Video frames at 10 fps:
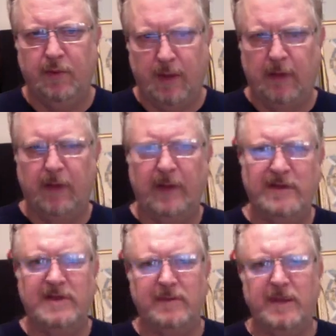rhetoric
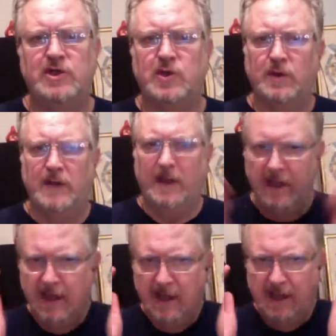just to make sure that
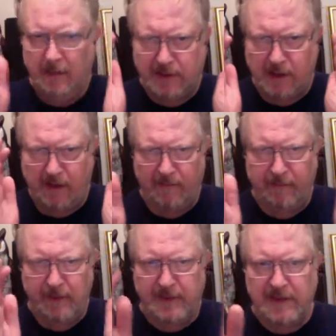he was
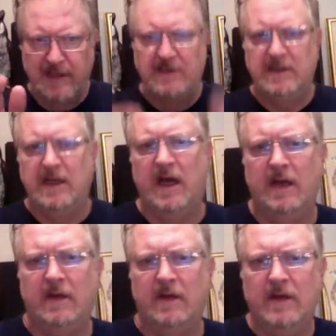covering both sides of the
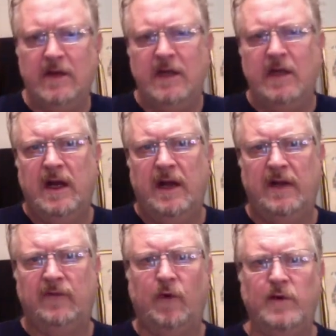aisle. And
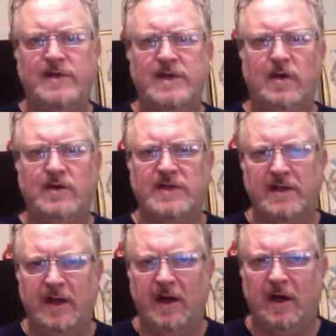then, of course, he goes
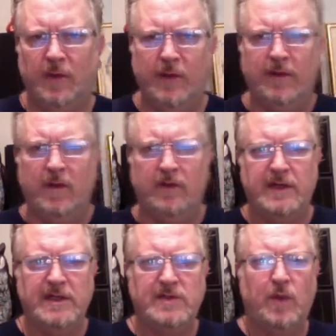in there with all
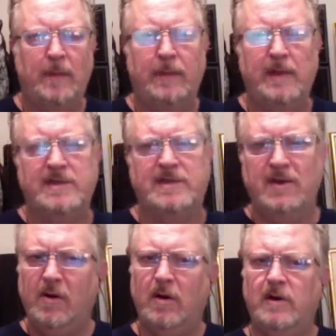these weapons. You
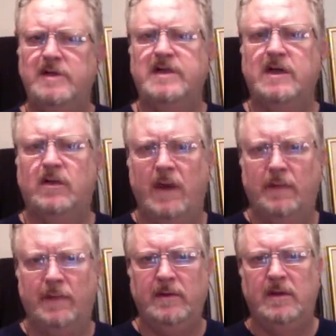know how hard it is to get a
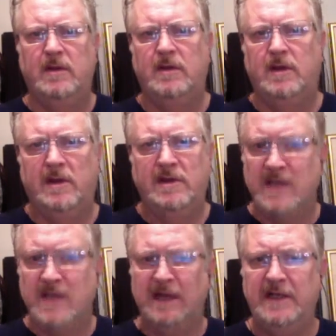weapon? It's
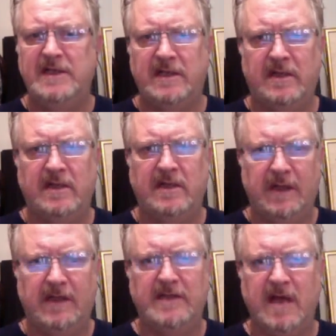not easy.
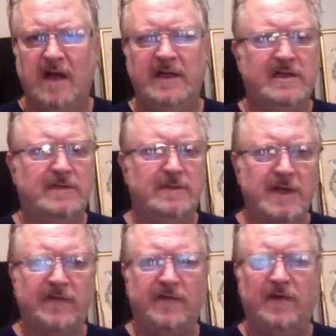It is not easy,
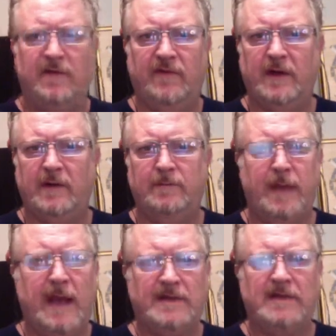especially if you're a fucking
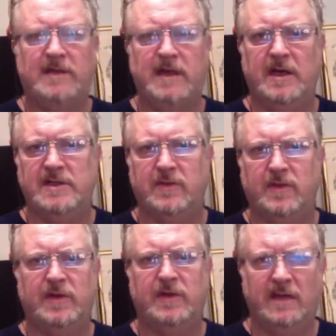basket case
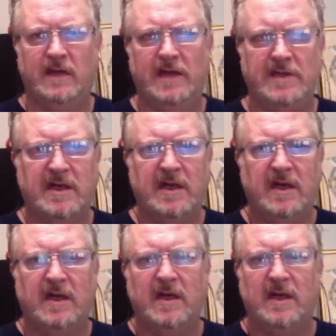or nutcase.
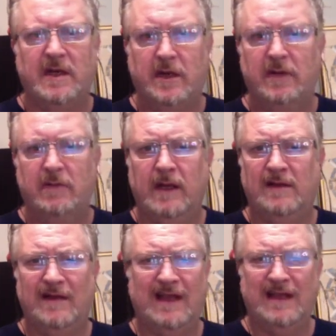
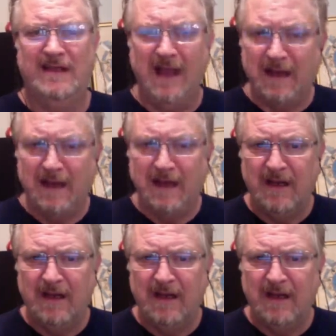Like Nick